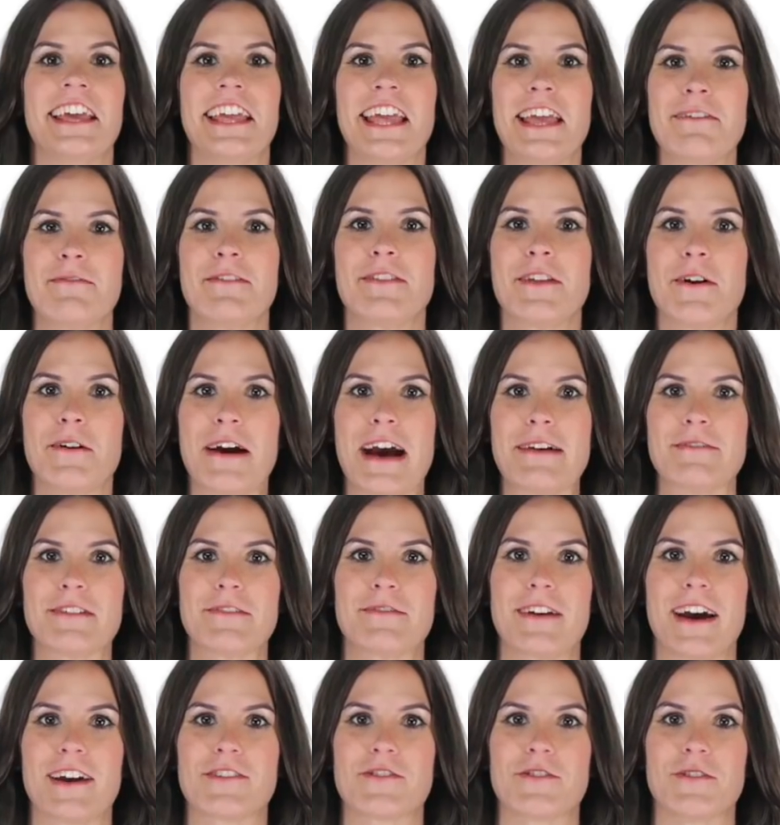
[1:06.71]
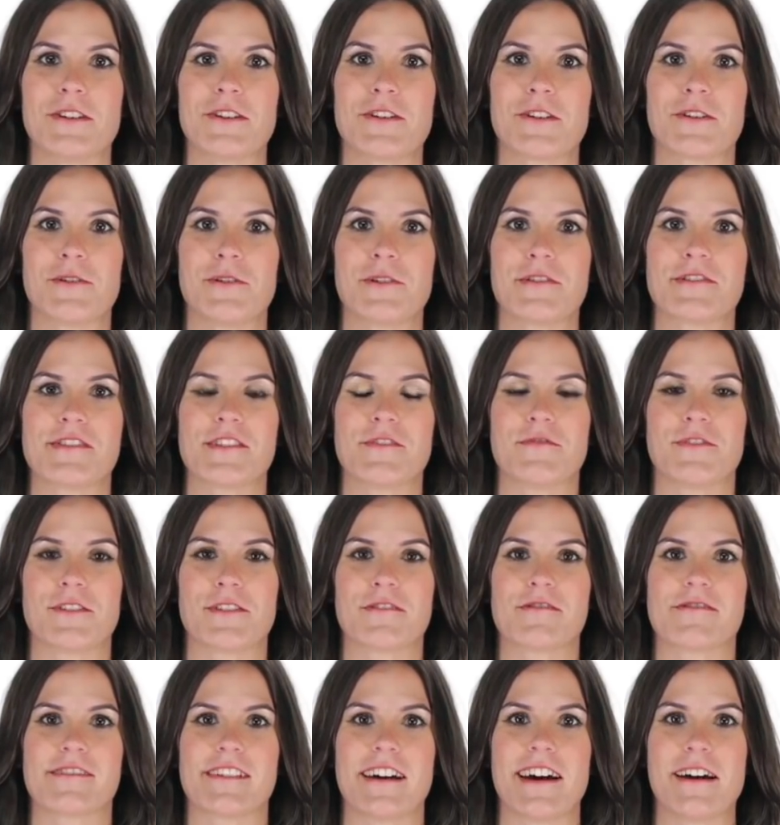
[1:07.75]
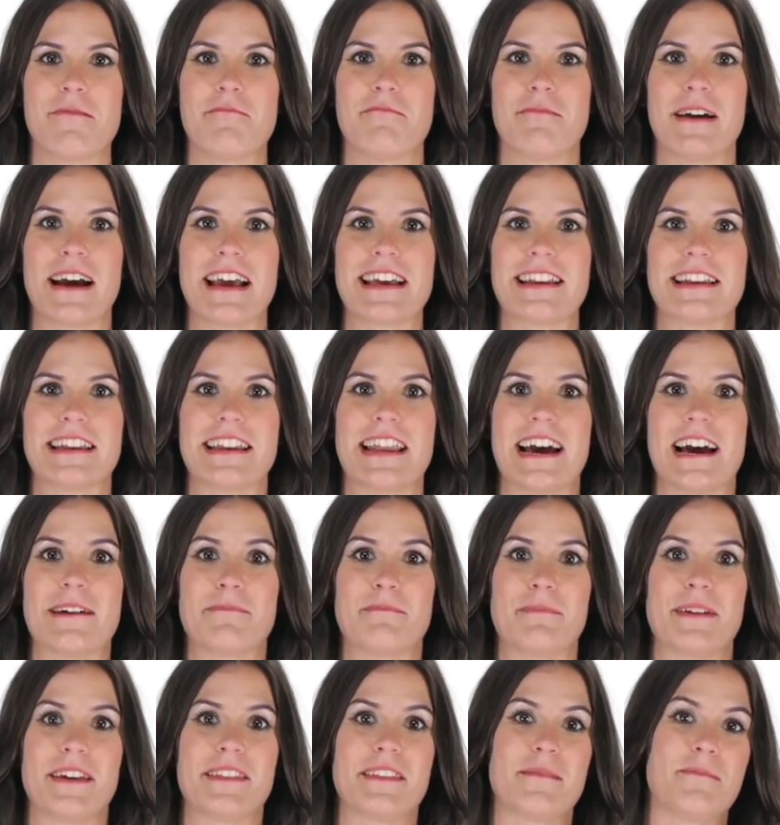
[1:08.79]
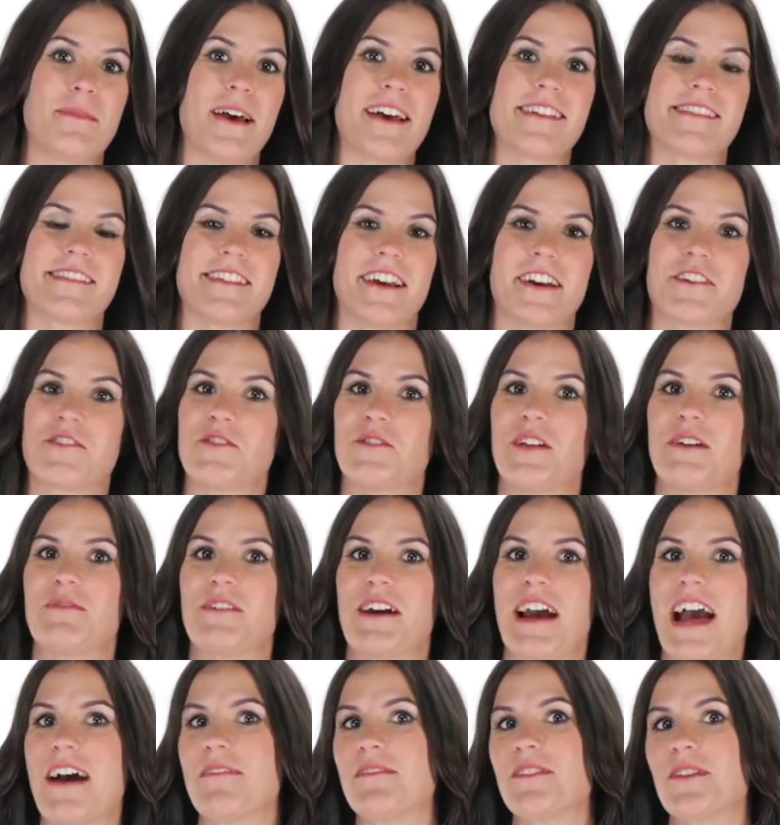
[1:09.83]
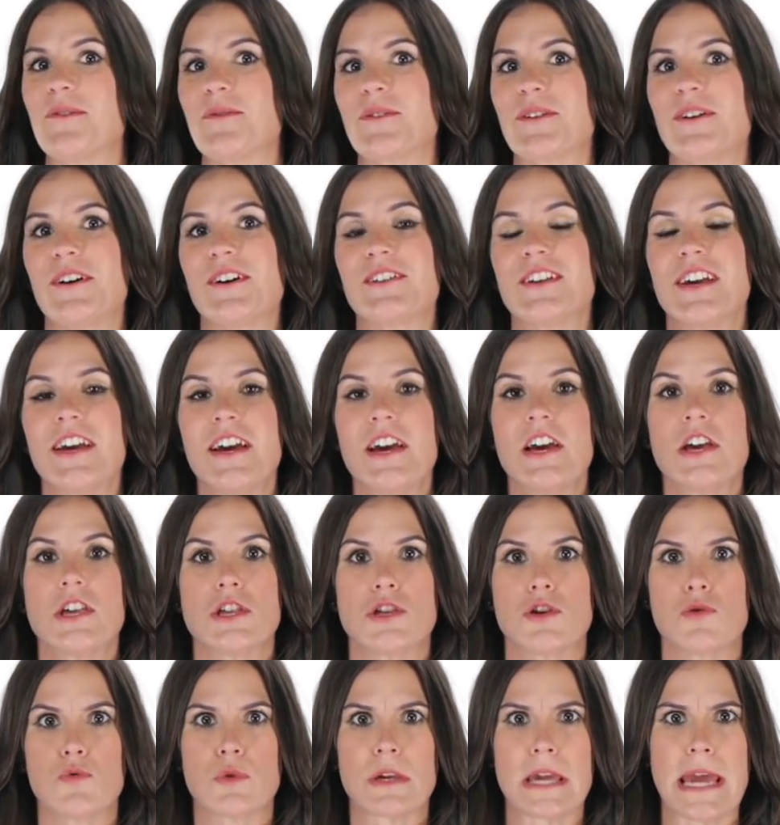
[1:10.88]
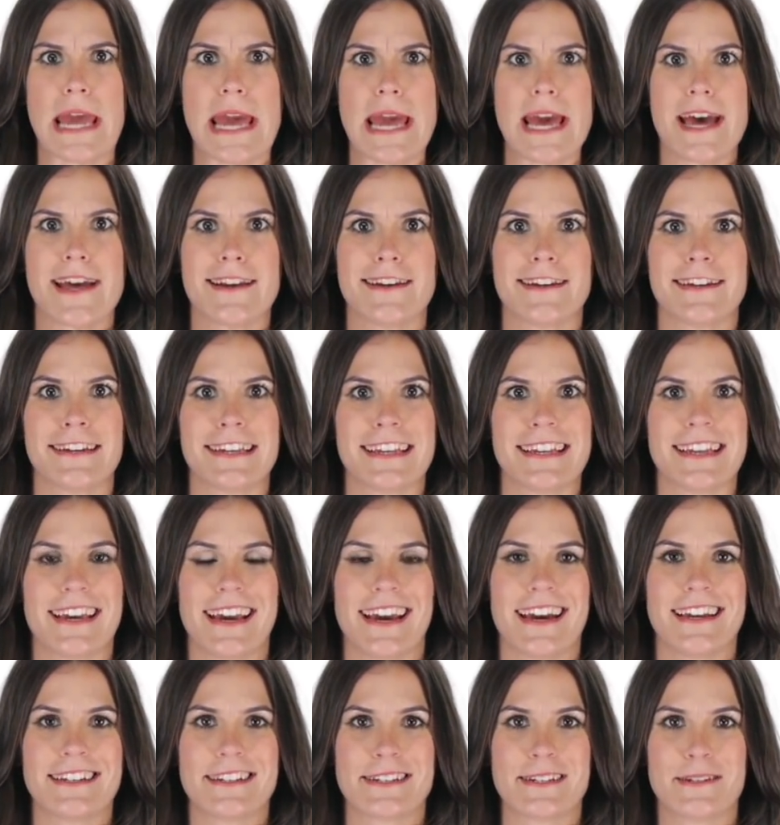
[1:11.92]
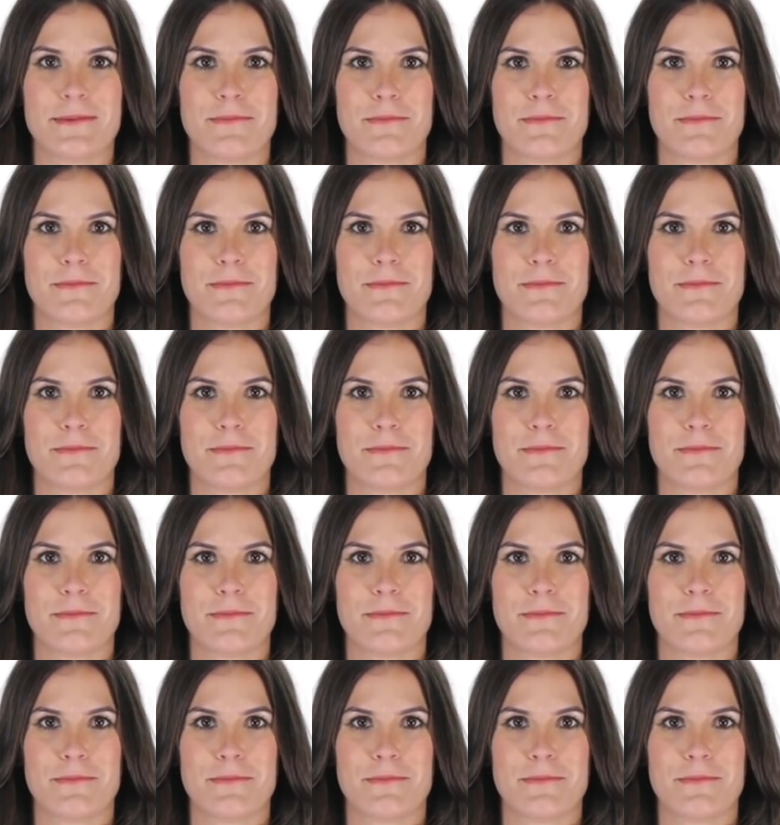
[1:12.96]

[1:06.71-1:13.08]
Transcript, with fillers: Even though having vaginal intercourse the first time might not be the best sex you'll ever have in the world, you can get